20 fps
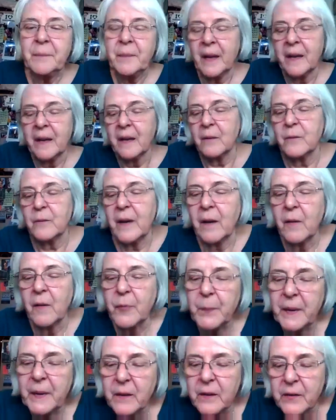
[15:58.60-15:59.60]
Ralph
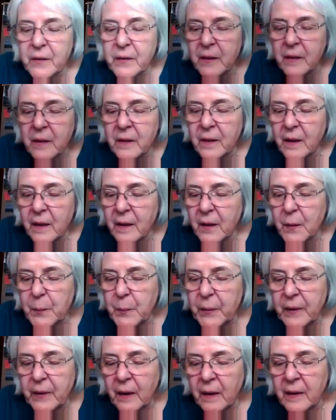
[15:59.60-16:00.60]
Peterson uh, put
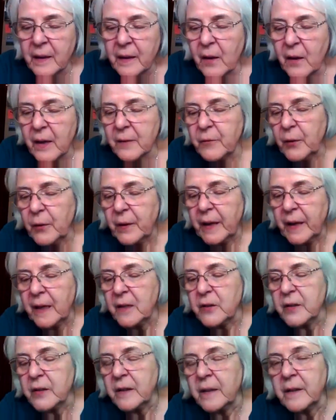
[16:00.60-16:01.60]
on a
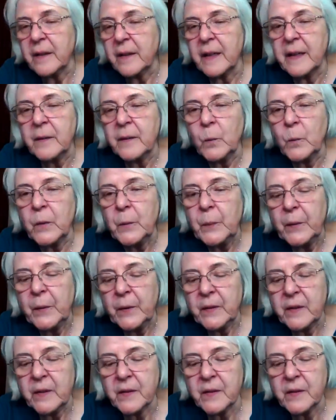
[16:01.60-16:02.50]
convocation in Woodburn